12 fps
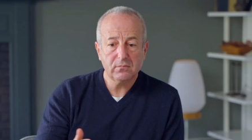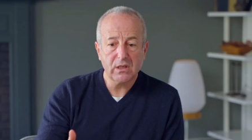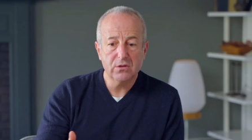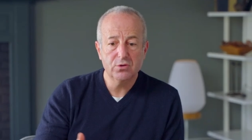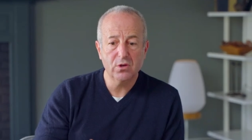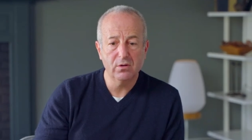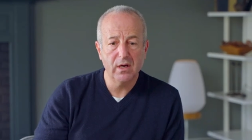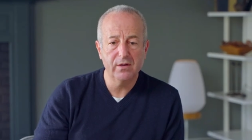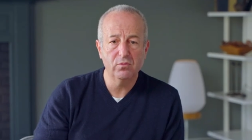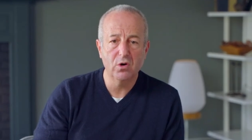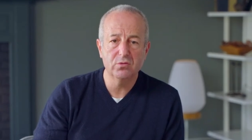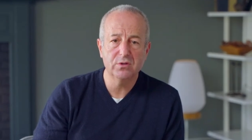So I
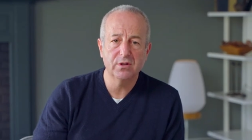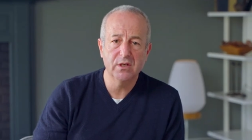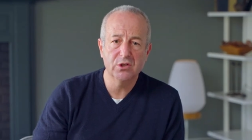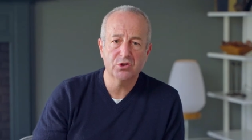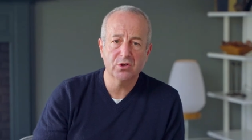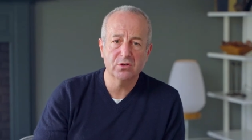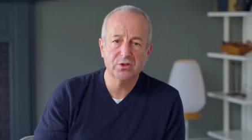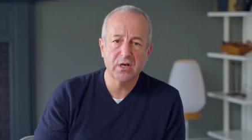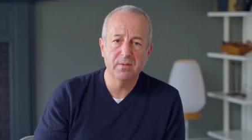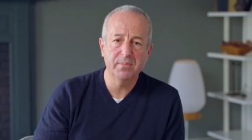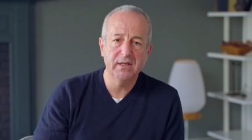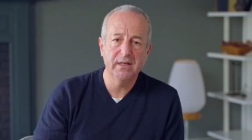wrote to the insurance
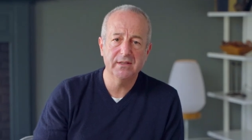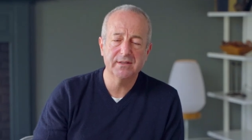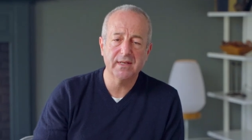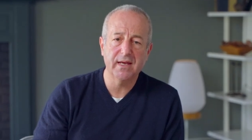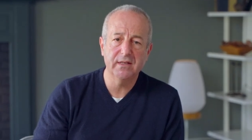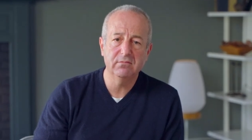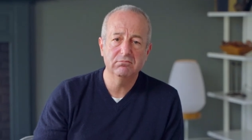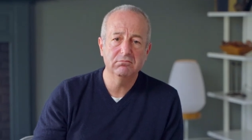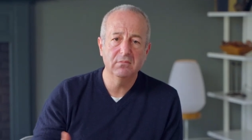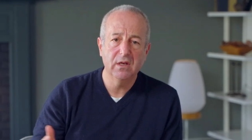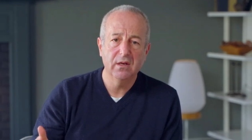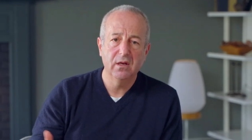company and said,
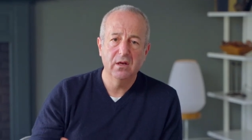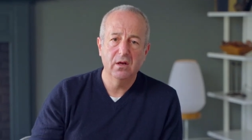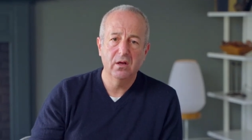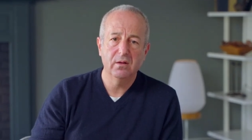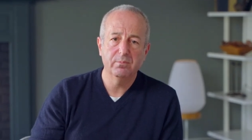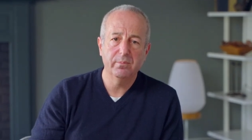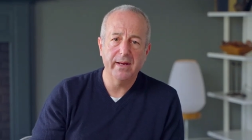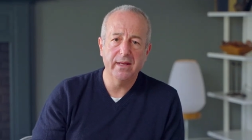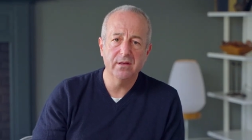pay the